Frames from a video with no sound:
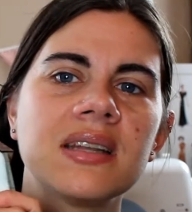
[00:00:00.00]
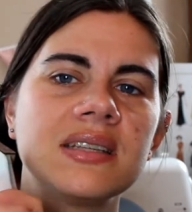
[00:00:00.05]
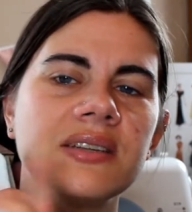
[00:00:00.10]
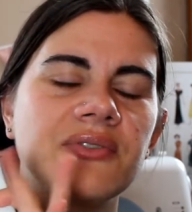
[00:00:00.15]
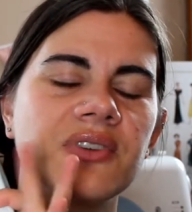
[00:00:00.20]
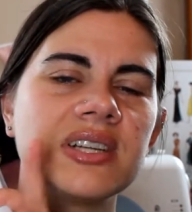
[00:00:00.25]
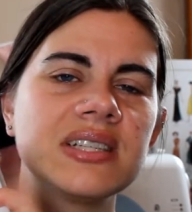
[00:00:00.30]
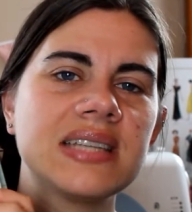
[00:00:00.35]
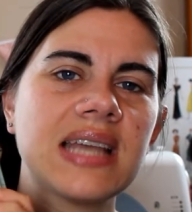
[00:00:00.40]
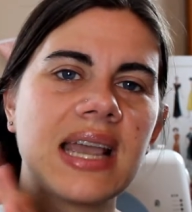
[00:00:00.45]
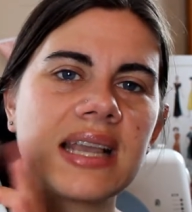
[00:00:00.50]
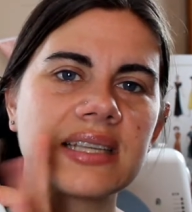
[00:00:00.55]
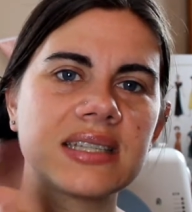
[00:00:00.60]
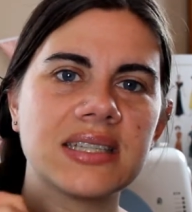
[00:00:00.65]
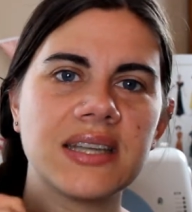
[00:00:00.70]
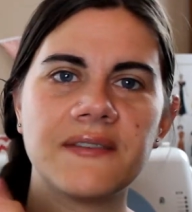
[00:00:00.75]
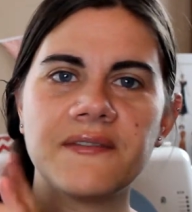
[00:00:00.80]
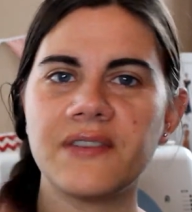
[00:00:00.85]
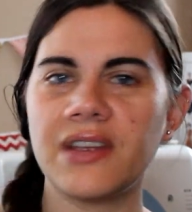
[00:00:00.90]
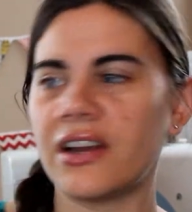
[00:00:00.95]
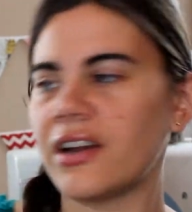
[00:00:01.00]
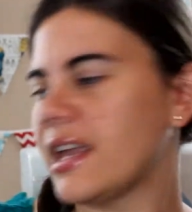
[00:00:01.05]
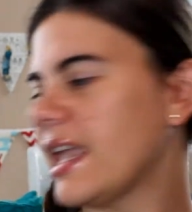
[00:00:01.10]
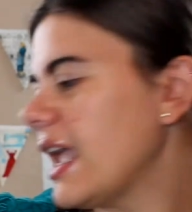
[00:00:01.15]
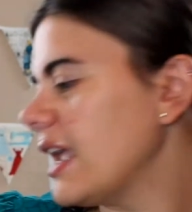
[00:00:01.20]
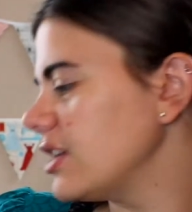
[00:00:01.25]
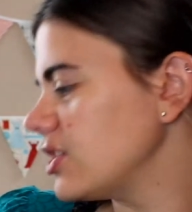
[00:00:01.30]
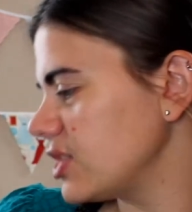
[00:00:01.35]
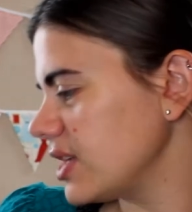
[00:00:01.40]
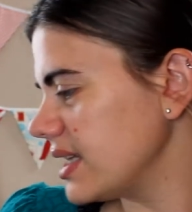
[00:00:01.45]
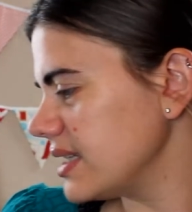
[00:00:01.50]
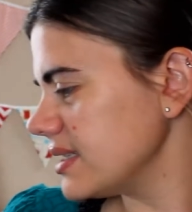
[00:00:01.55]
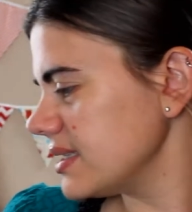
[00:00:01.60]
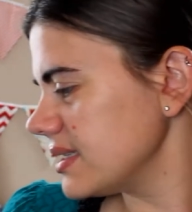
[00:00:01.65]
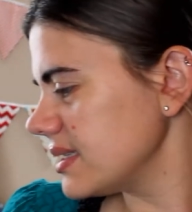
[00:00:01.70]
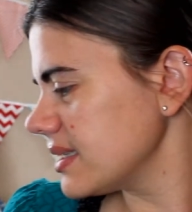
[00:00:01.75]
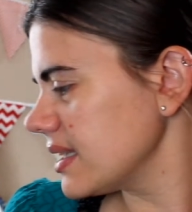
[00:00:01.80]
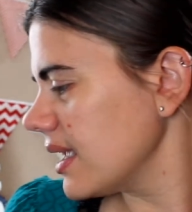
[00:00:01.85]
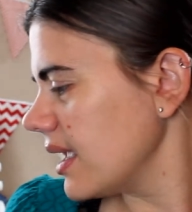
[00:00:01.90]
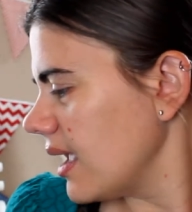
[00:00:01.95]
different text
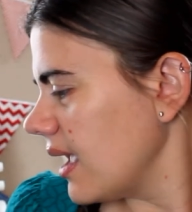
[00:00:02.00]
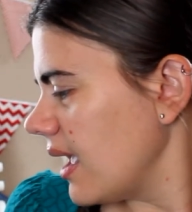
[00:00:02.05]
variations.